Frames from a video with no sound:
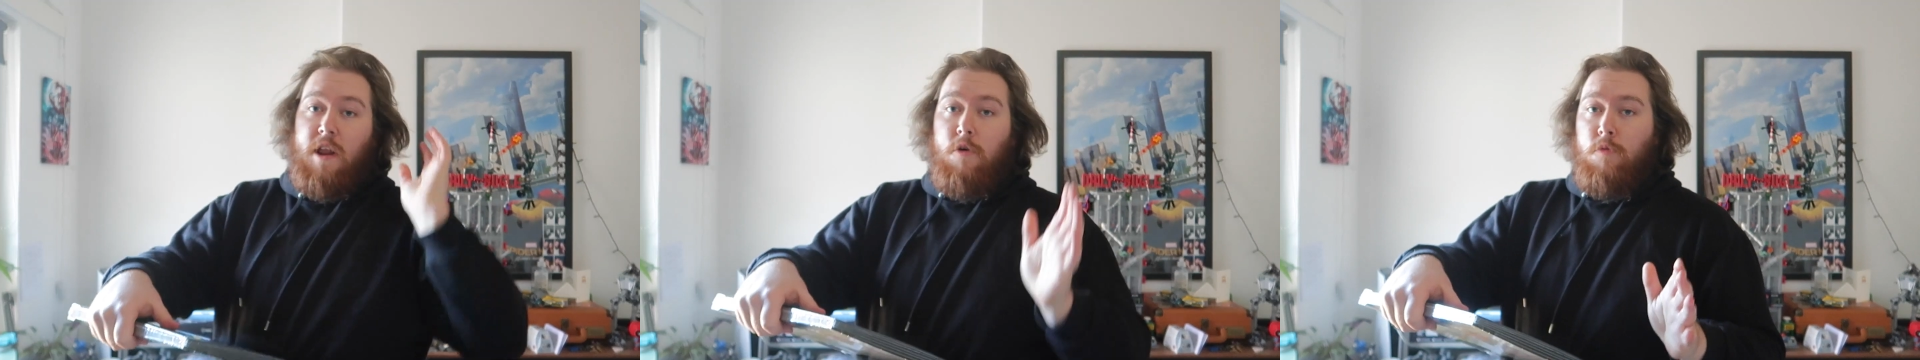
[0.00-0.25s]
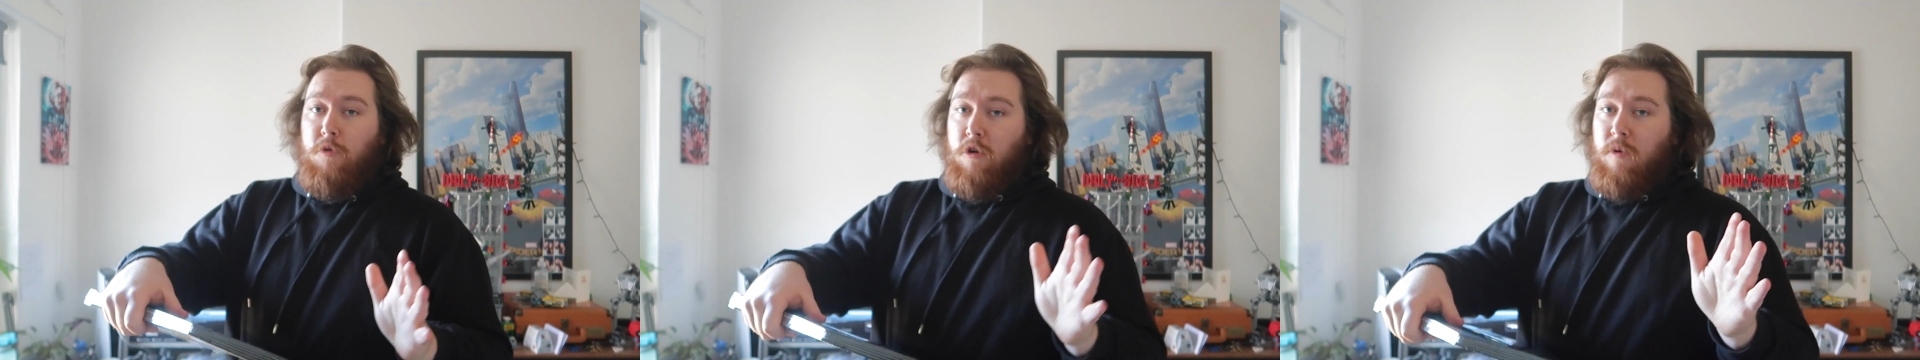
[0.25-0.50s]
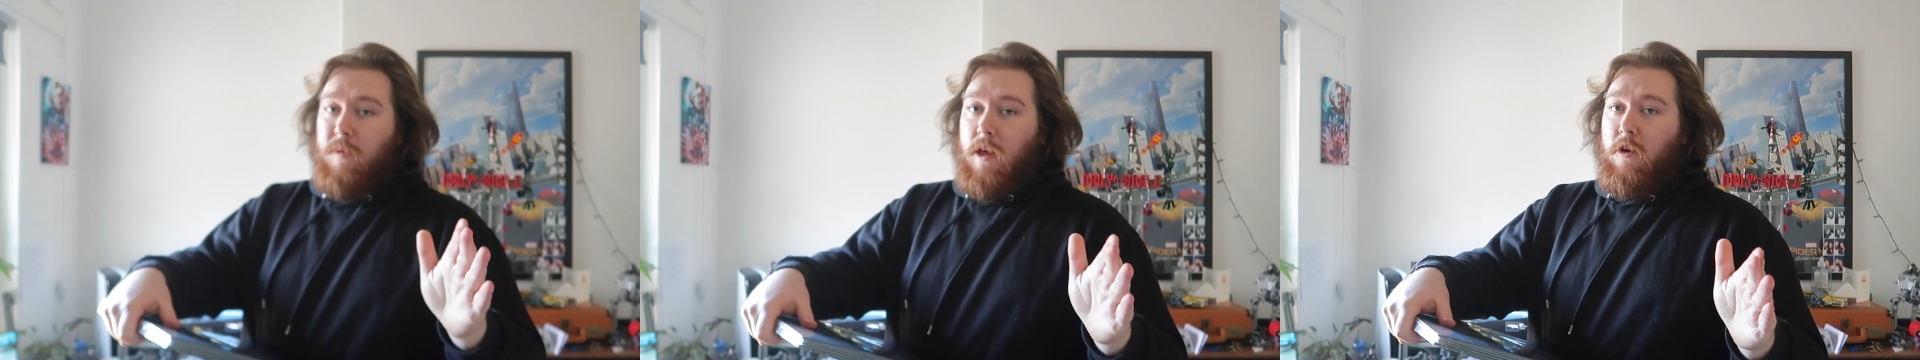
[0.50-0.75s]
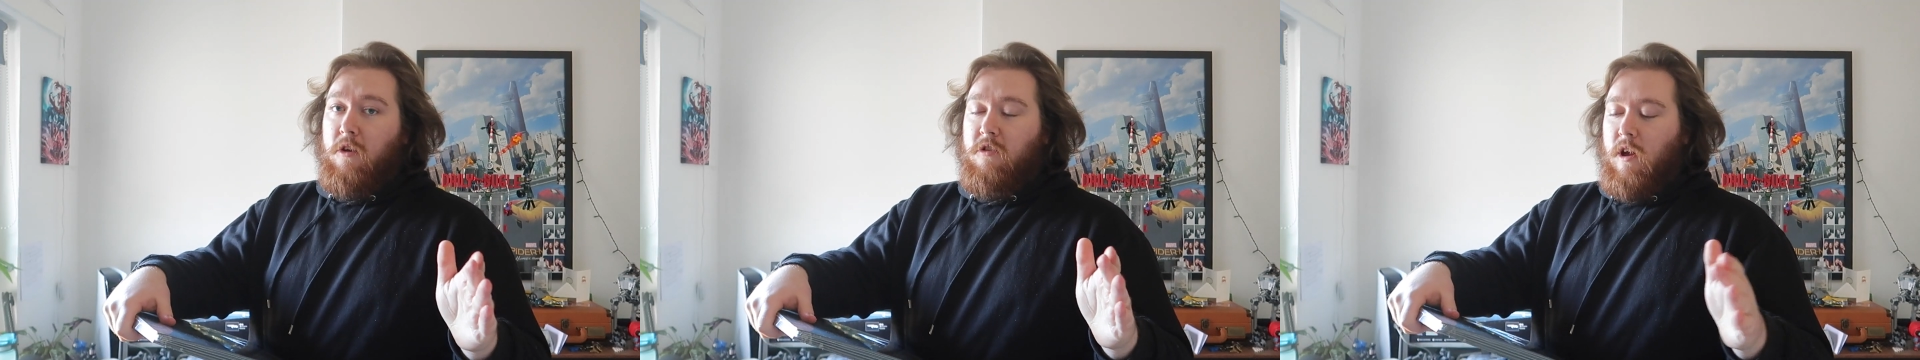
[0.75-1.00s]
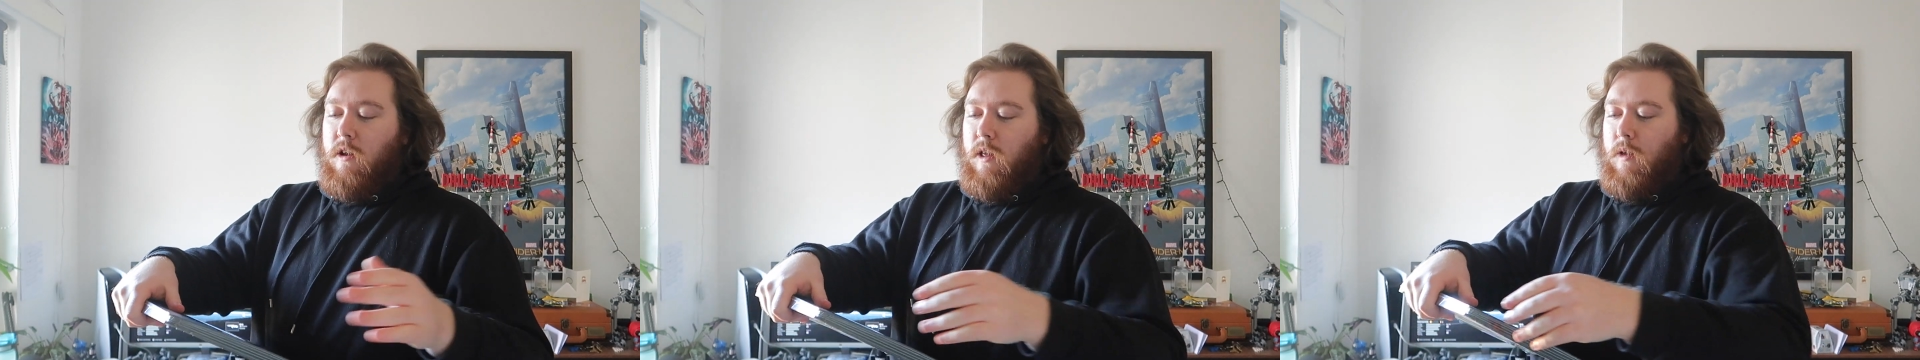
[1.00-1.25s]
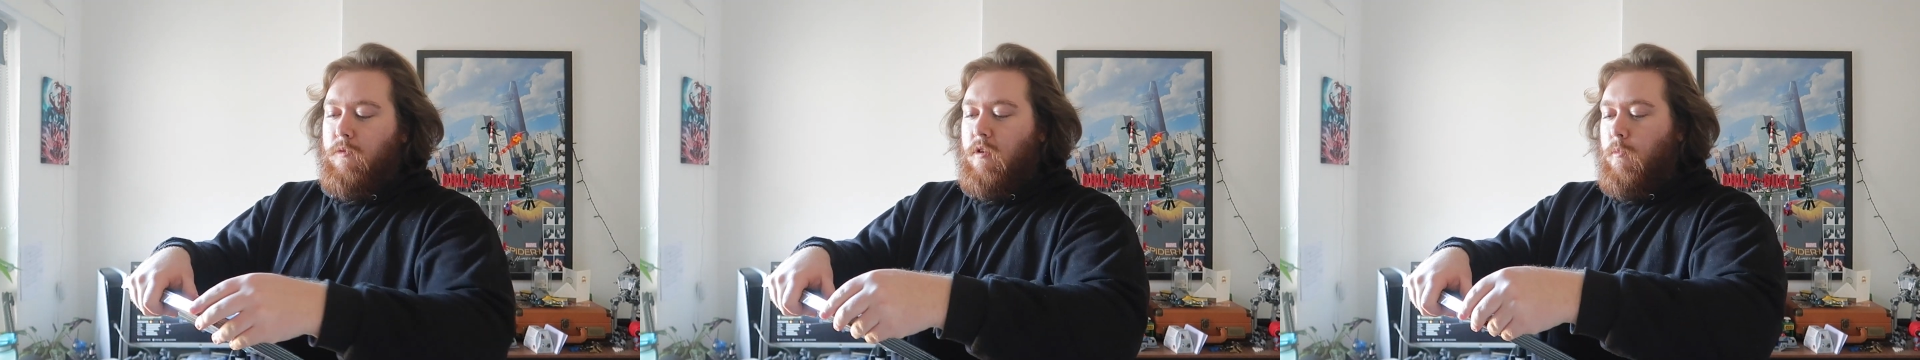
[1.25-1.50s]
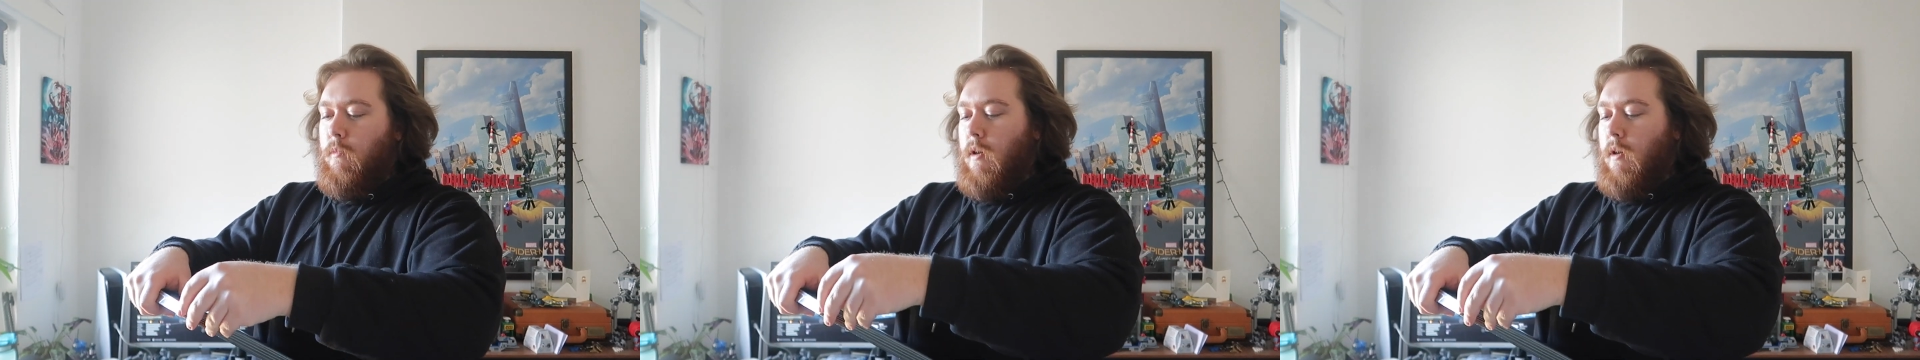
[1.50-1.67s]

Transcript: now would probably be a good time to give some of